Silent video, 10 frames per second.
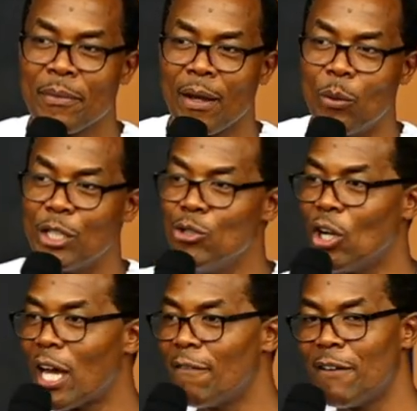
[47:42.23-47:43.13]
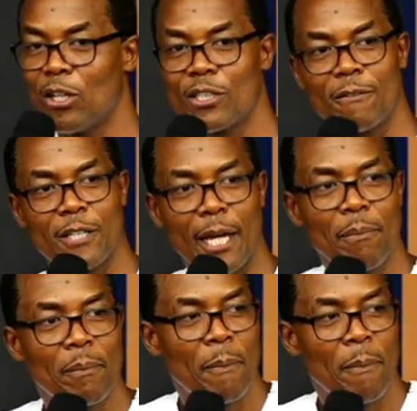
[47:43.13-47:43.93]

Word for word: We do not have a lot of time.